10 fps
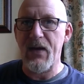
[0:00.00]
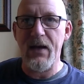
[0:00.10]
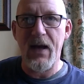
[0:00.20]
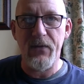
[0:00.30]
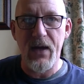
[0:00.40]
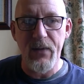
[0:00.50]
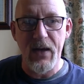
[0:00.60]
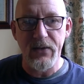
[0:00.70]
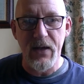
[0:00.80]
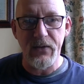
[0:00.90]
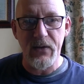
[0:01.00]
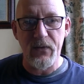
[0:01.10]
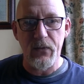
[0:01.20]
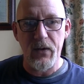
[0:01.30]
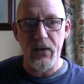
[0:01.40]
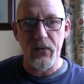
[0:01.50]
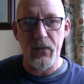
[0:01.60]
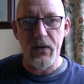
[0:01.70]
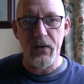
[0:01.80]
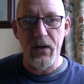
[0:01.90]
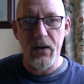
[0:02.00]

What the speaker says: and how they make sense of the world.